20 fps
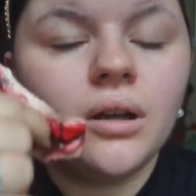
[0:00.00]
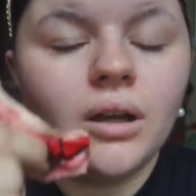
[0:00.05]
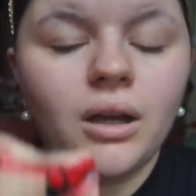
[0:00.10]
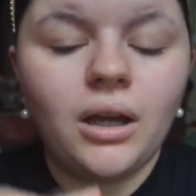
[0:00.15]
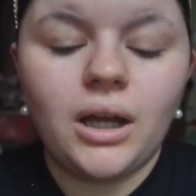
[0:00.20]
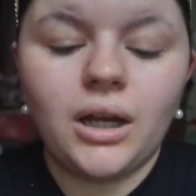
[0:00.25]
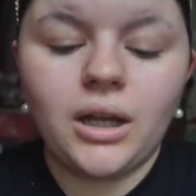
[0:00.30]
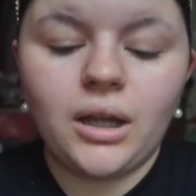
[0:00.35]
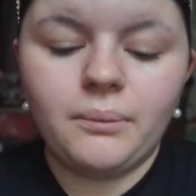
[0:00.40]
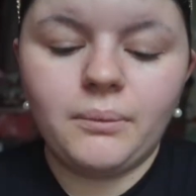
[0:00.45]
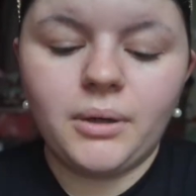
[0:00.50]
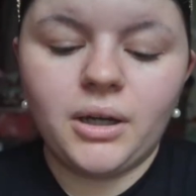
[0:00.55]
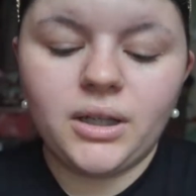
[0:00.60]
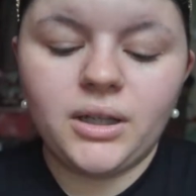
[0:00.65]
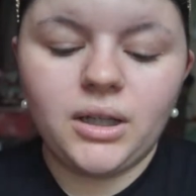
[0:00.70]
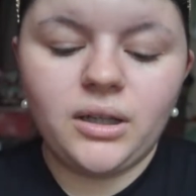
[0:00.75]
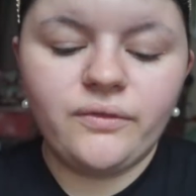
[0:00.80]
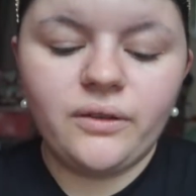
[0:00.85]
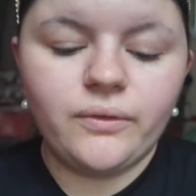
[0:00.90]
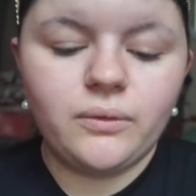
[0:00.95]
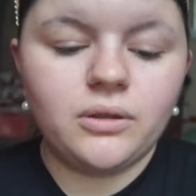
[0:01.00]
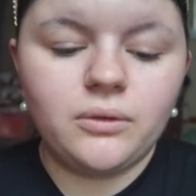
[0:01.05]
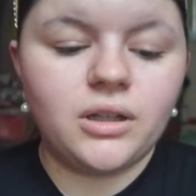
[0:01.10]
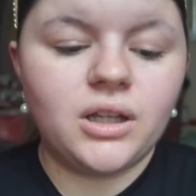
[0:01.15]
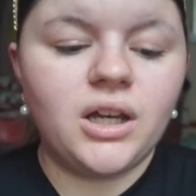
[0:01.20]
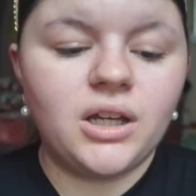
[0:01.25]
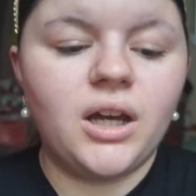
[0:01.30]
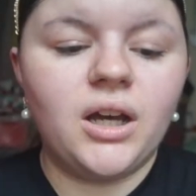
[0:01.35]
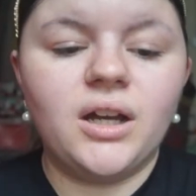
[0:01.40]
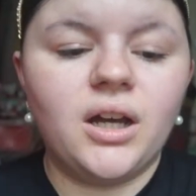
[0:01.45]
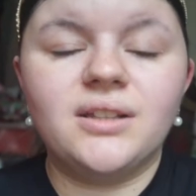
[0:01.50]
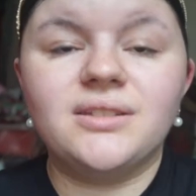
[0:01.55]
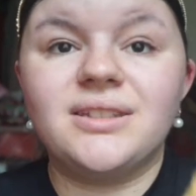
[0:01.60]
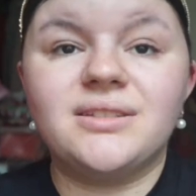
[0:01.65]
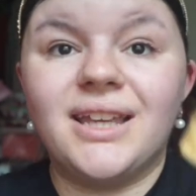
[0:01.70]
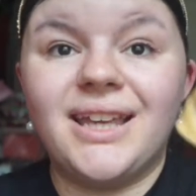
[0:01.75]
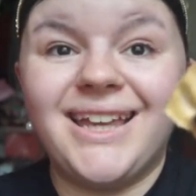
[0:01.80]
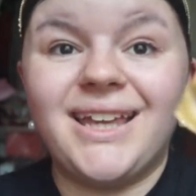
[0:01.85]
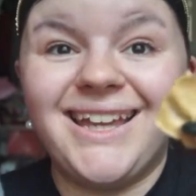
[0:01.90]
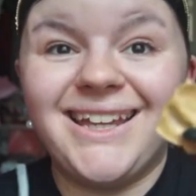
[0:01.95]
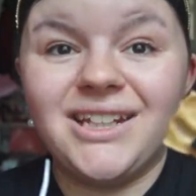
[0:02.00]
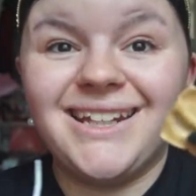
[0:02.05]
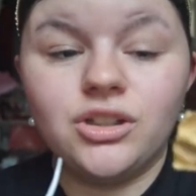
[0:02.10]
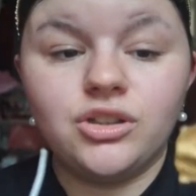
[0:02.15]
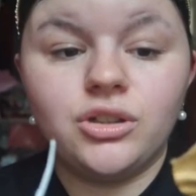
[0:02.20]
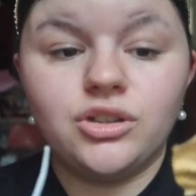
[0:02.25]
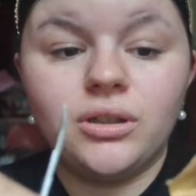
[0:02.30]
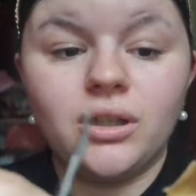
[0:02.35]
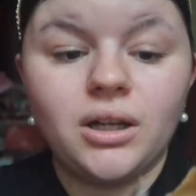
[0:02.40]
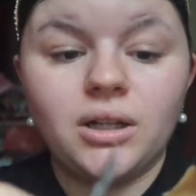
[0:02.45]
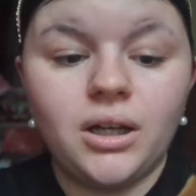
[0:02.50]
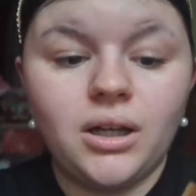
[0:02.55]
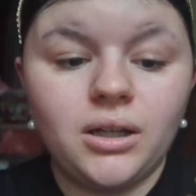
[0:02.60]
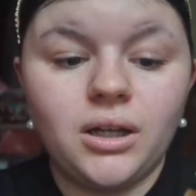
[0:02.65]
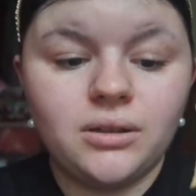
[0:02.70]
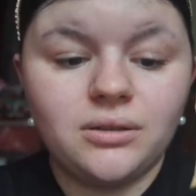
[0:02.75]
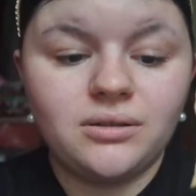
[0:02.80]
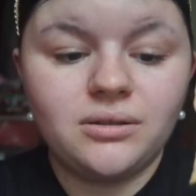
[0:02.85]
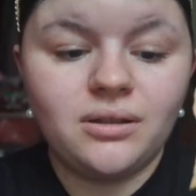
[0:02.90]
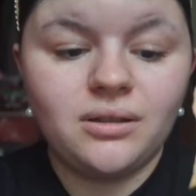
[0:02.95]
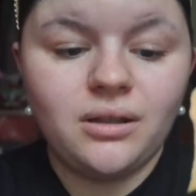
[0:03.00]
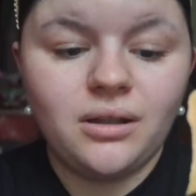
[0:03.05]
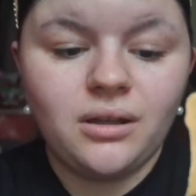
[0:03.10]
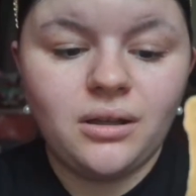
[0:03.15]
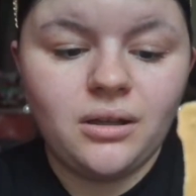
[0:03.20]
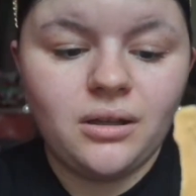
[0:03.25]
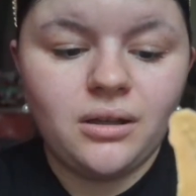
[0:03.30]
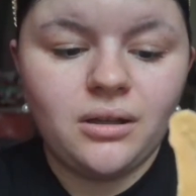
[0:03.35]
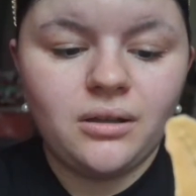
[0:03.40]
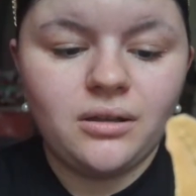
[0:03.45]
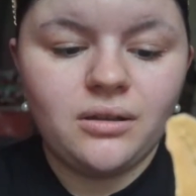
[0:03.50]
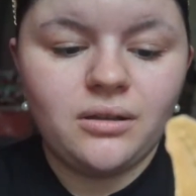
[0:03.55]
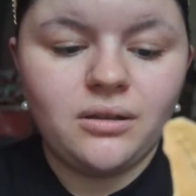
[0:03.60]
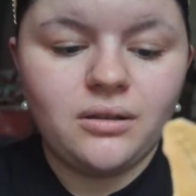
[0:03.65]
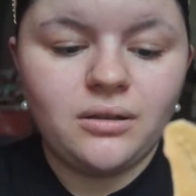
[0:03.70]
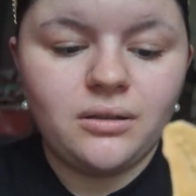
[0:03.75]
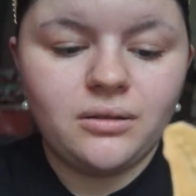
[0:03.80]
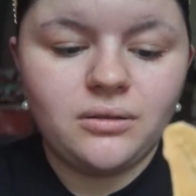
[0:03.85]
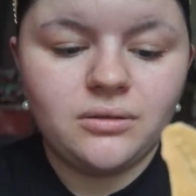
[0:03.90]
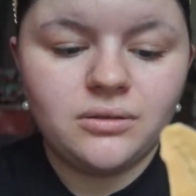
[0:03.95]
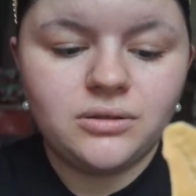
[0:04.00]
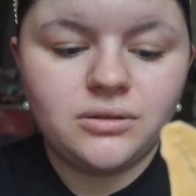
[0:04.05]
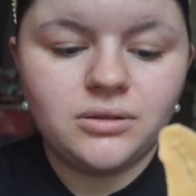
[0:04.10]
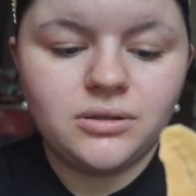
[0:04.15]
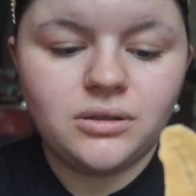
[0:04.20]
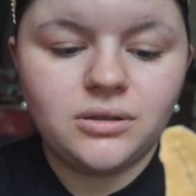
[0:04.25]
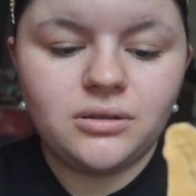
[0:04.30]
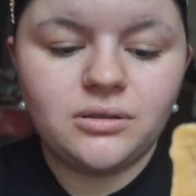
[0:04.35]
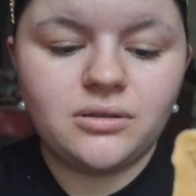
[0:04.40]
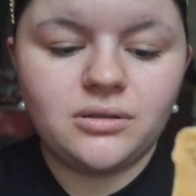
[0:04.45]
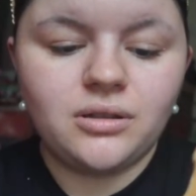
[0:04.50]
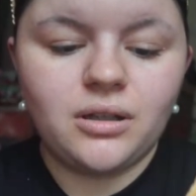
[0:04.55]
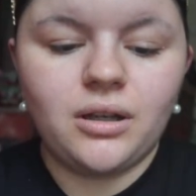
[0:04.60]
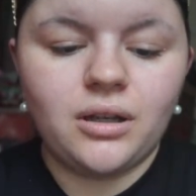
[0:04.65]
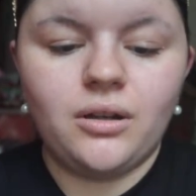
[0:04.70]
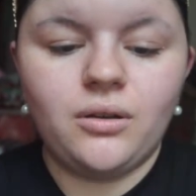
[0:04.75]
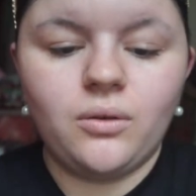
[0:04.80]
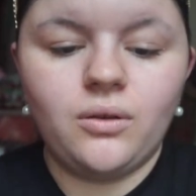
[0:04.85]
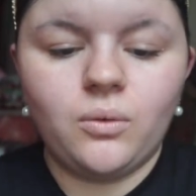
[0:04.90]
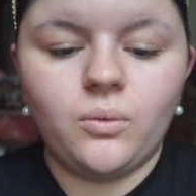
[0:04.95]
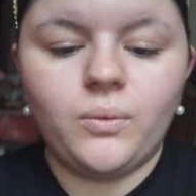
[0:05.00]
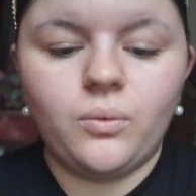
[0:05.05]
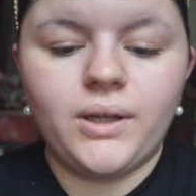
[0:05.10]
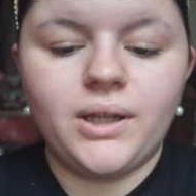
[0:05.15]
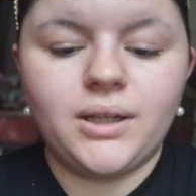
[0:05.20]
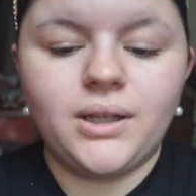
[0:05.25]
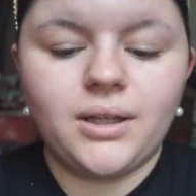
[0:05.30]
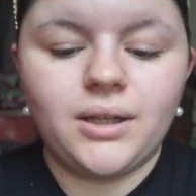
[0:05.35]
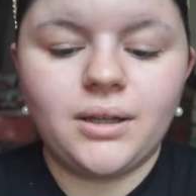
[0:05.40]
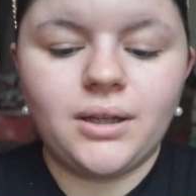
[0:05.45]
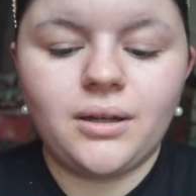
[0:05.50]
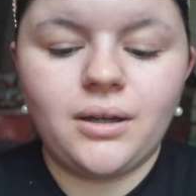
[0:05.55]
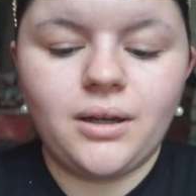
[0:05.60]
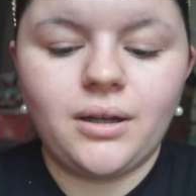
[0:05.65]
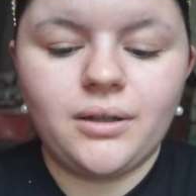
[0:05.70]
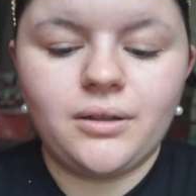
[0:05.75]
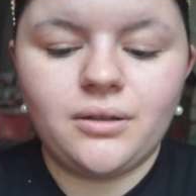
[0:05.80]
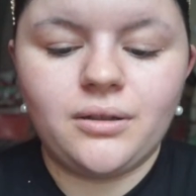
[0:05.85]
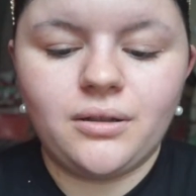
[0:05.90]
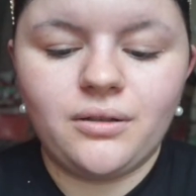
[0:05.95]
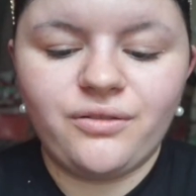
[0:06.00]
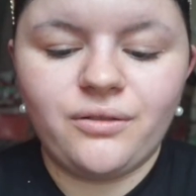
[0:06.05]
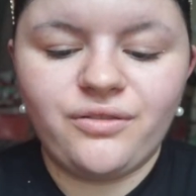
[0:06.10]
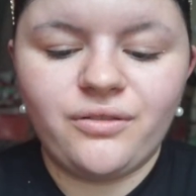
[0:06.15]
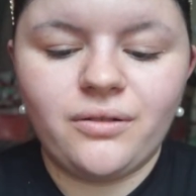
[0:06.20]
And I might even cut into the cut, so we can kind of